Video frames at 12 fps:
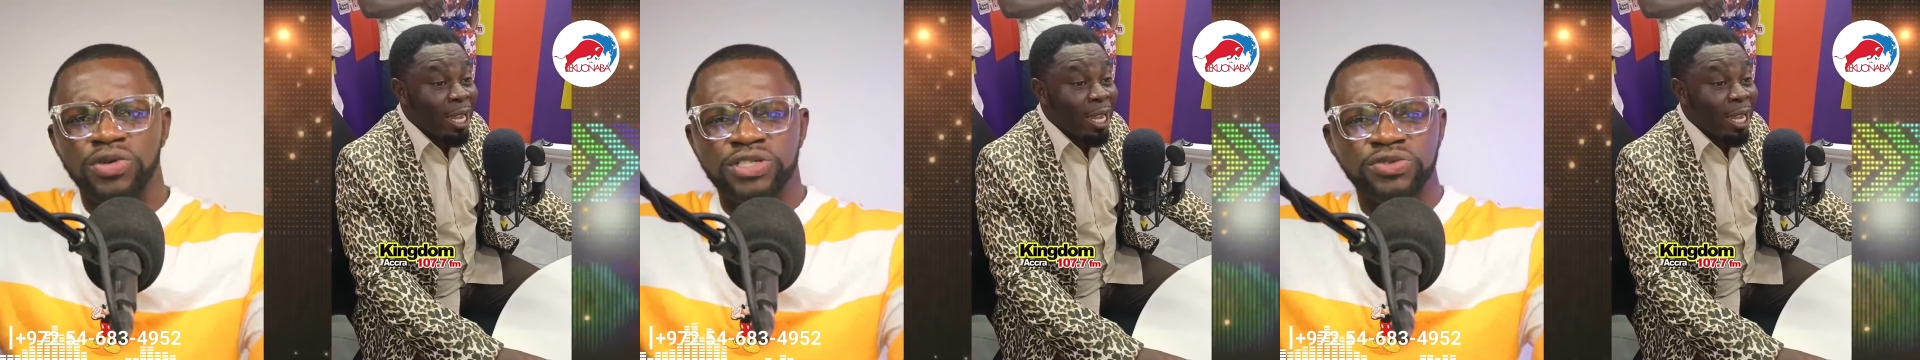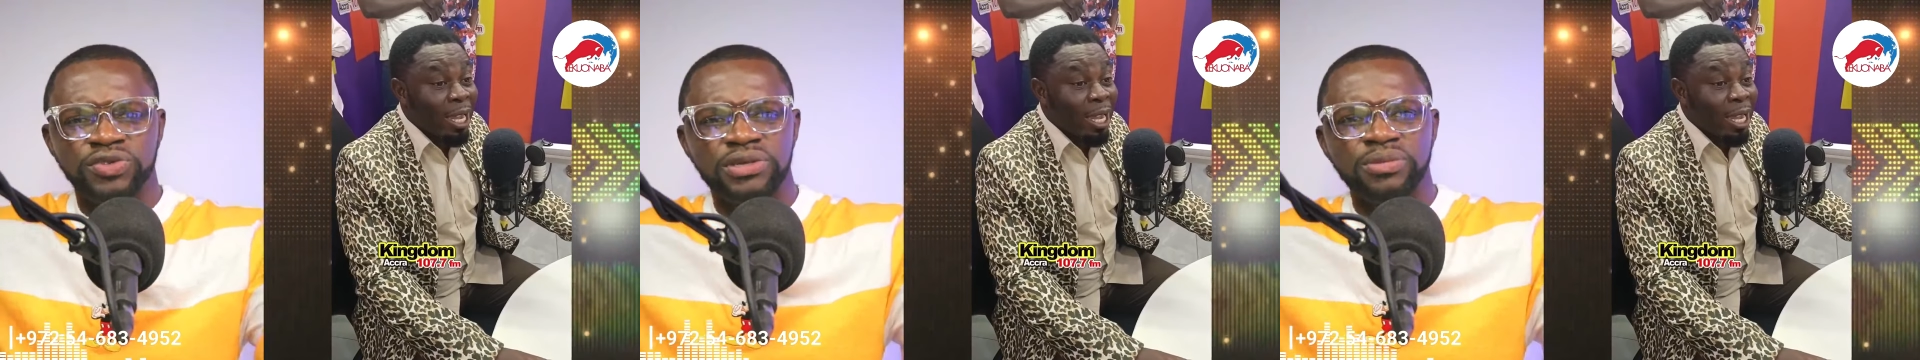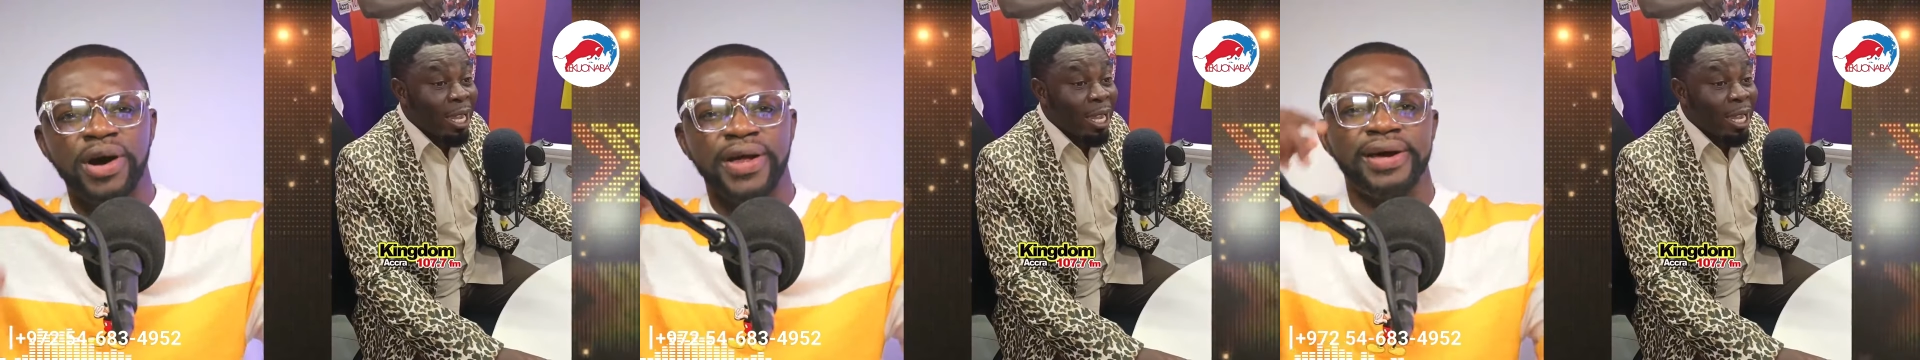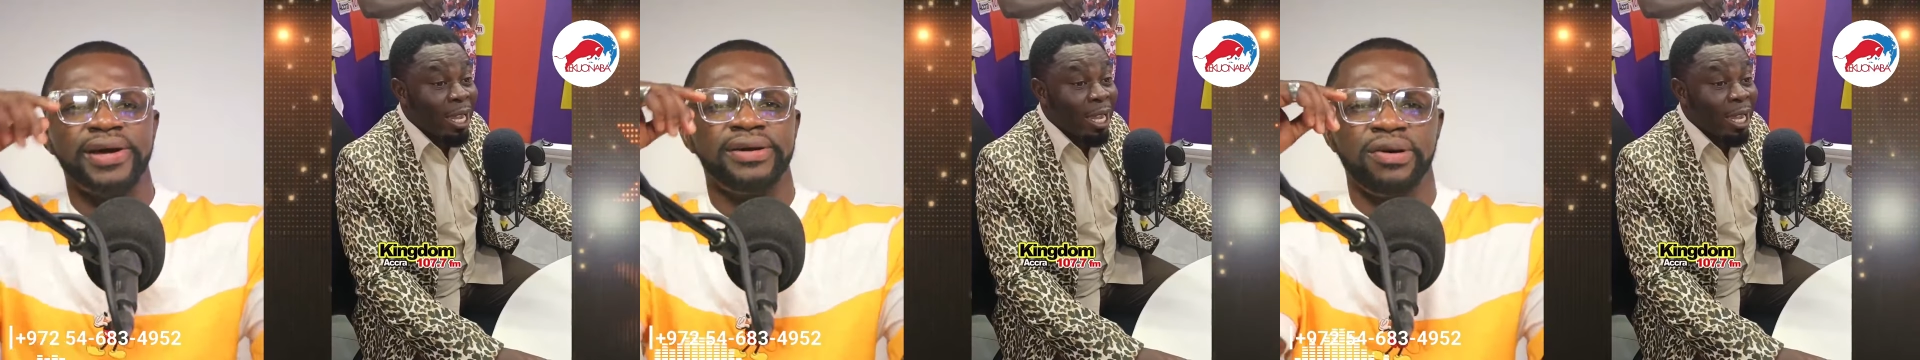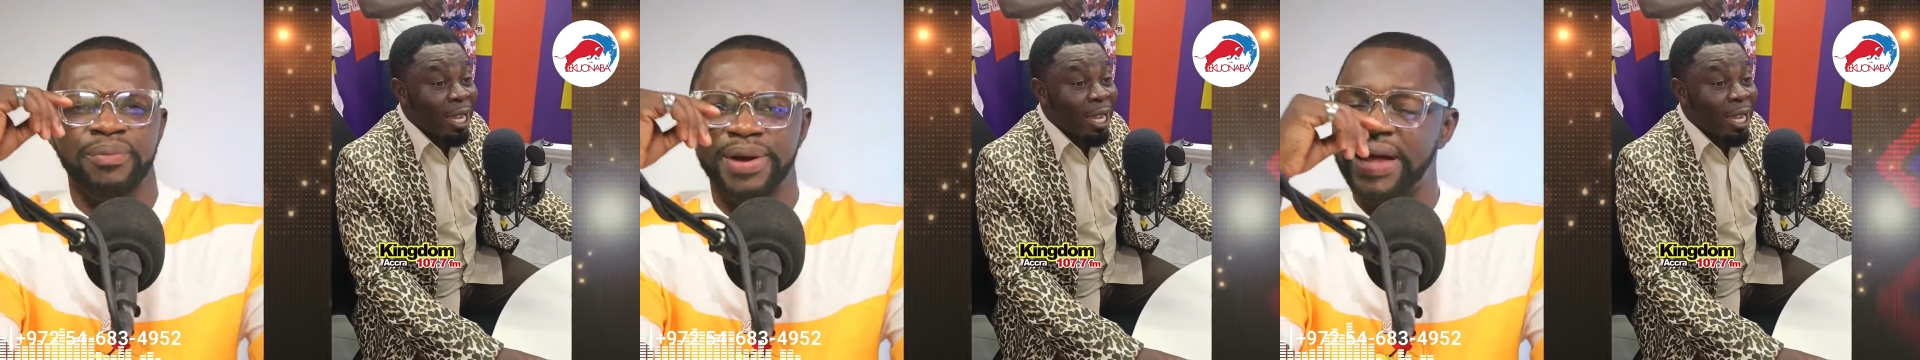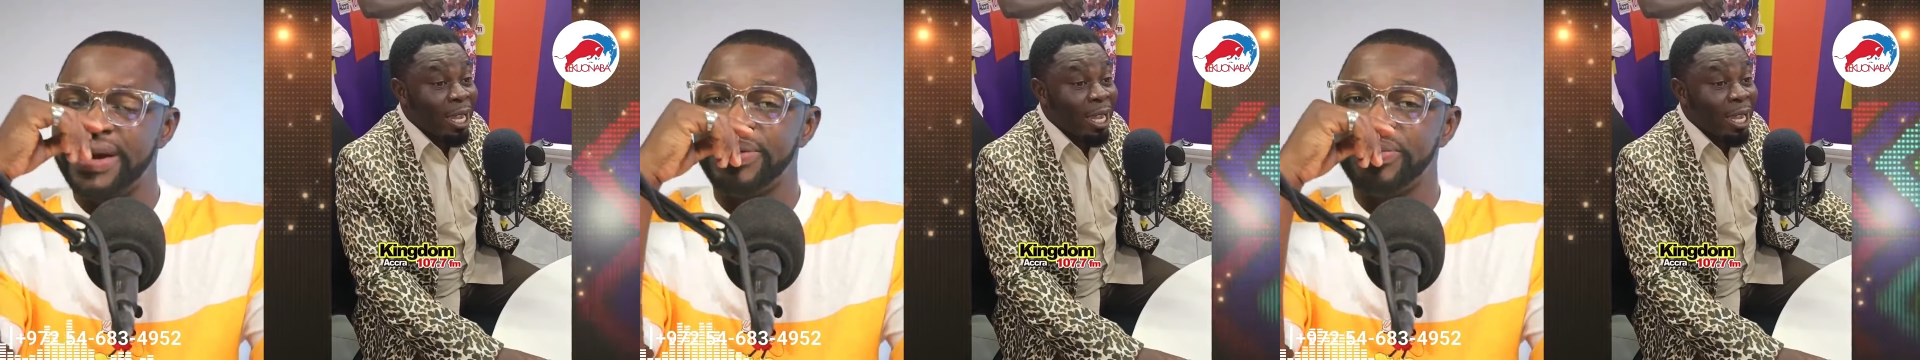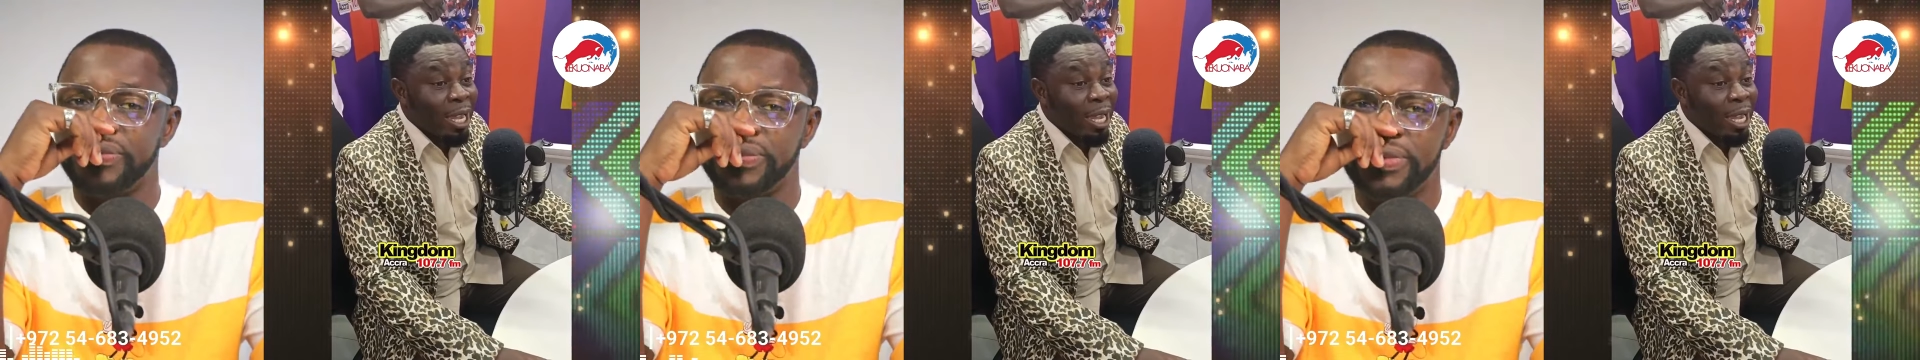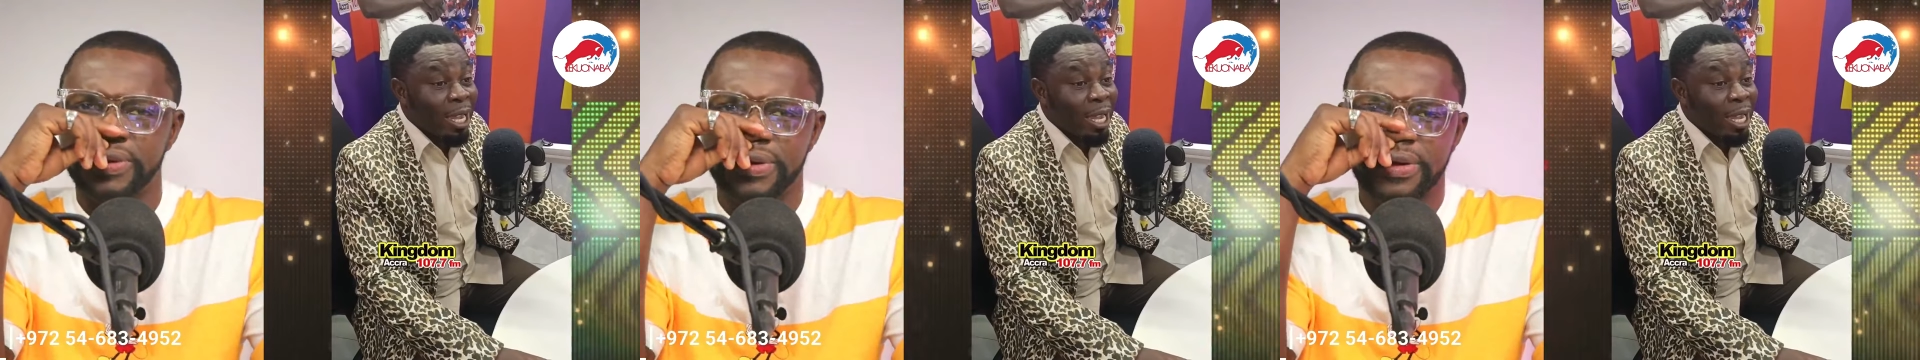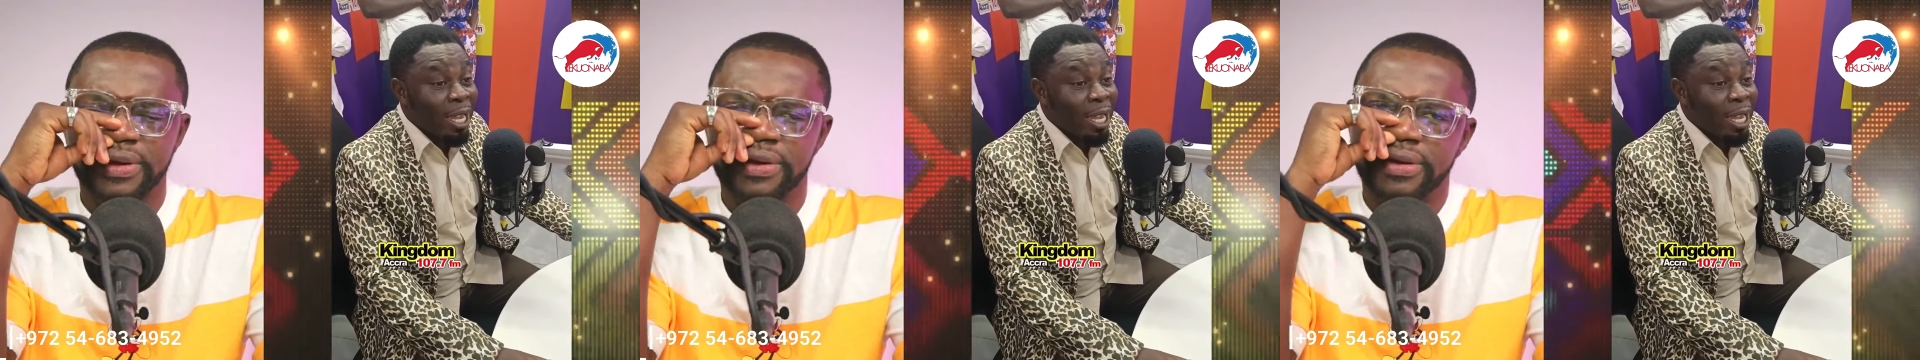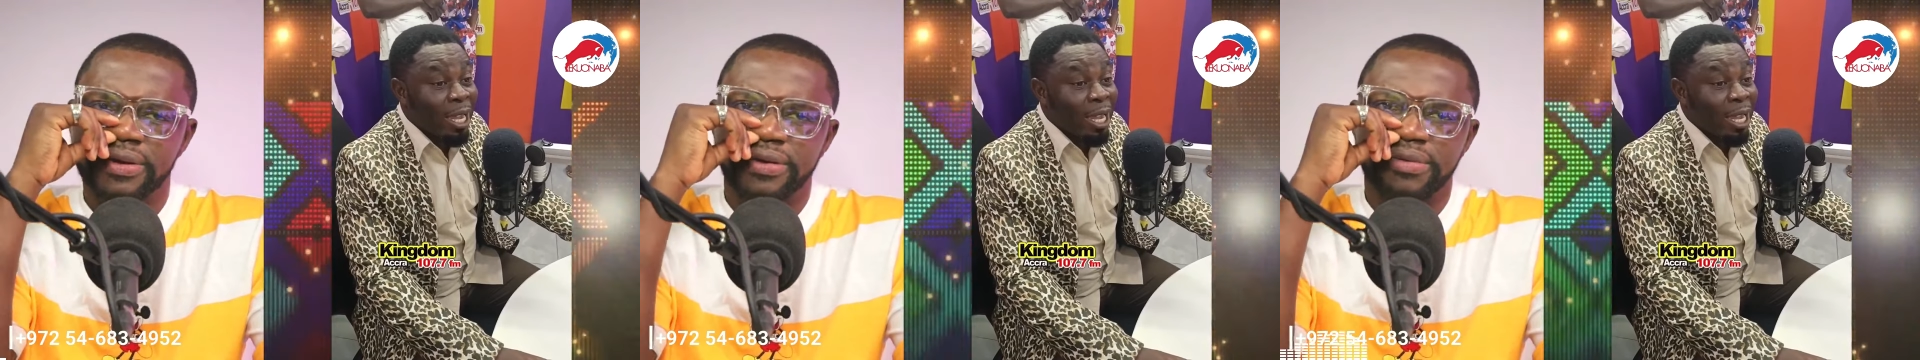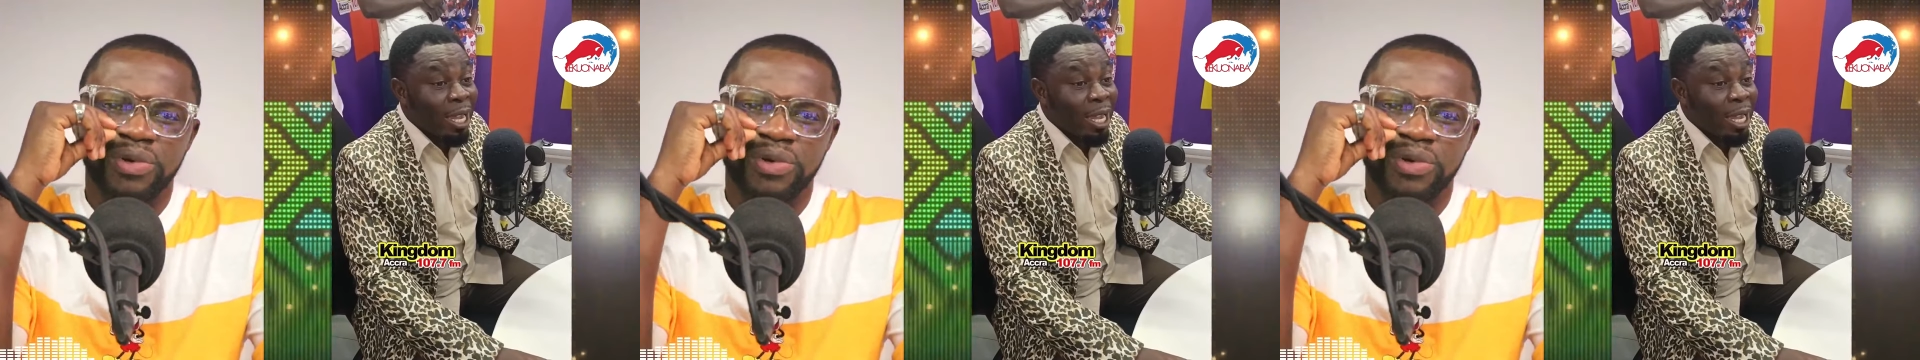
Speaker 1: you to the moana. On we are due. The